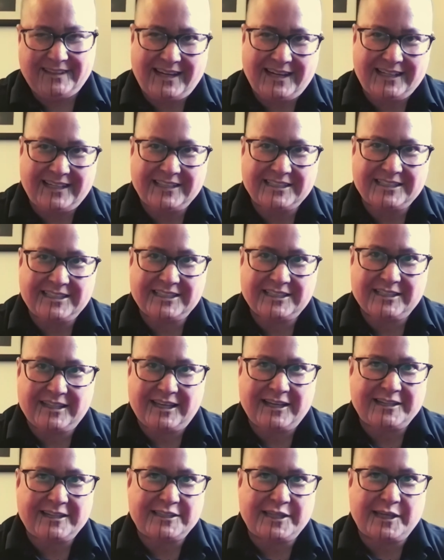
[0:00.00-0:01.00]
I guess
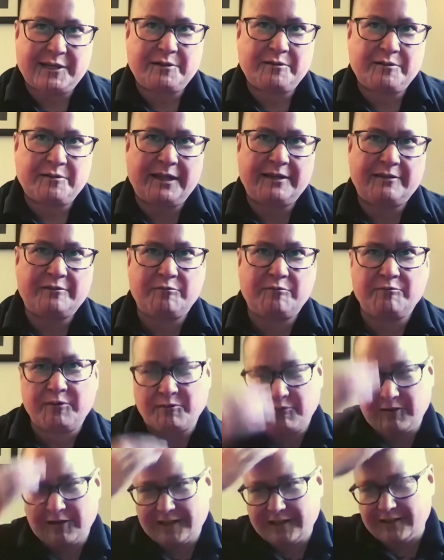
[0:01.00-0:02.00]
I guess like like
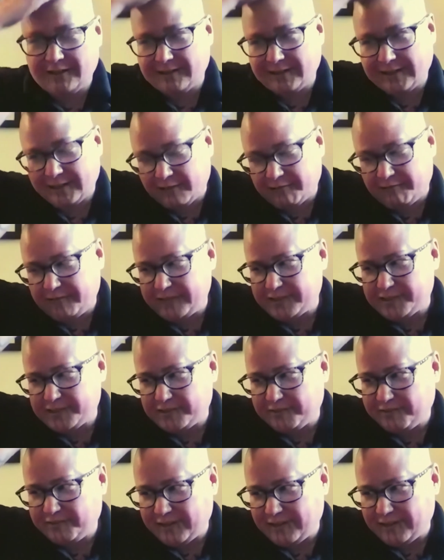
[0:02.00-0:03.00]
we're working on like a
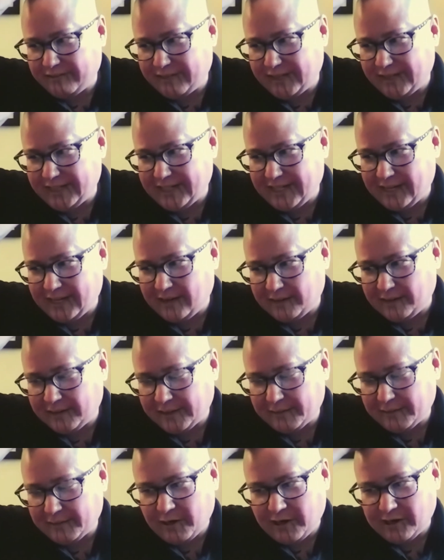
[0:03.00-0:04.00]
feature film right now and
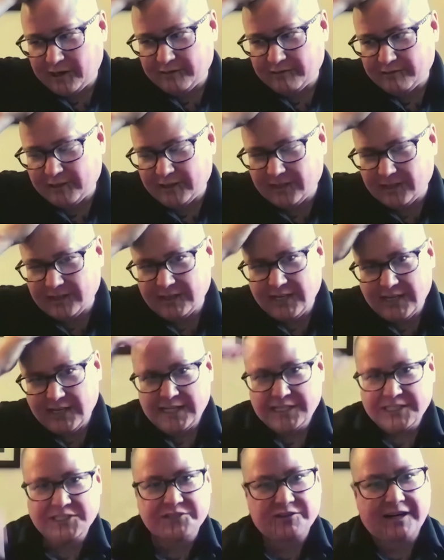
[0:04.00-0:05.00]
like part of our
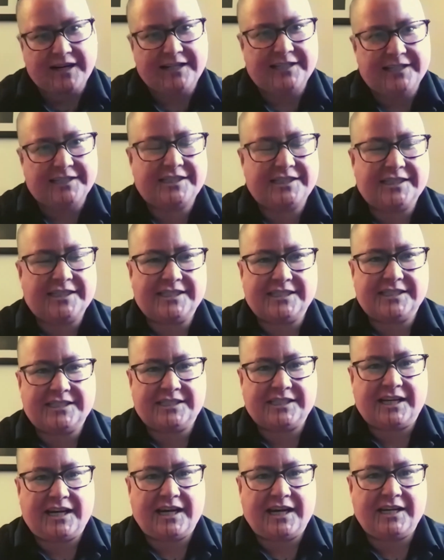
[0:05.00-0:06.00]
strategy is
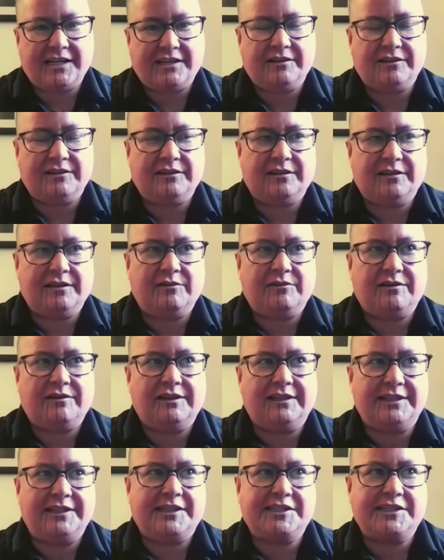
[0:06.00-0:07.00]
to hire
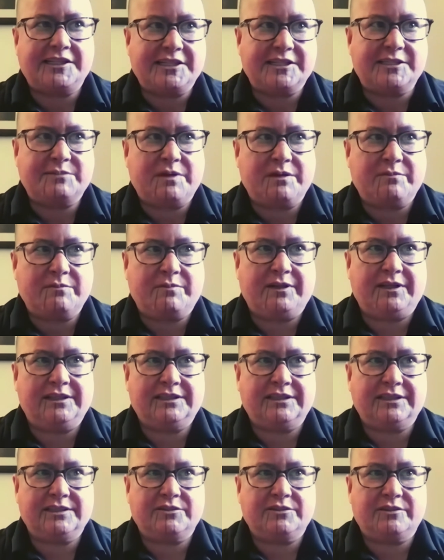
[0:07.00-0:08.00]
local indigenous people
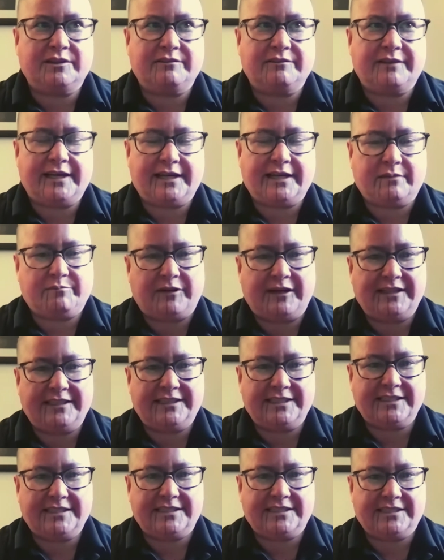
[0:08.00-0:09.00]
to sort of like
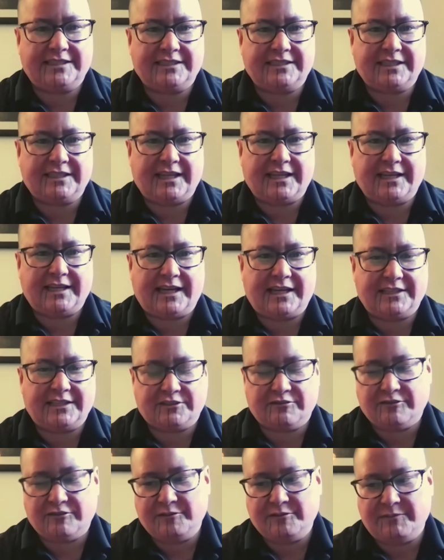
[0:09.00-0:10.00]
apprentice like as
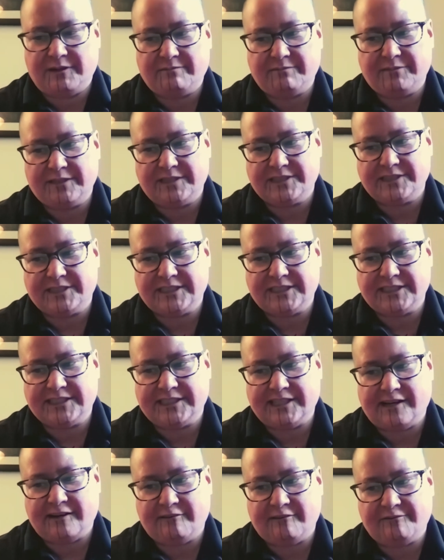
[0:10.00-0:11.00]
crew members and
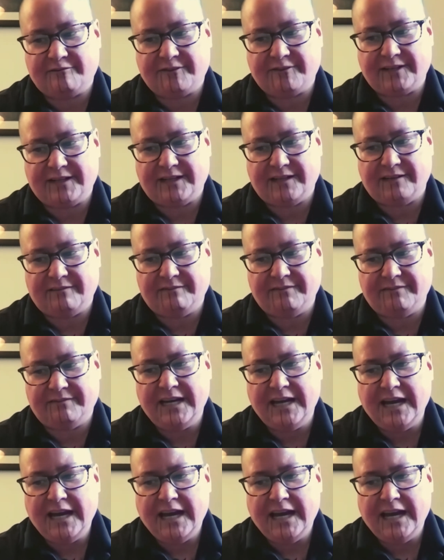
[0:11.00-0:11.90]
stuff. Um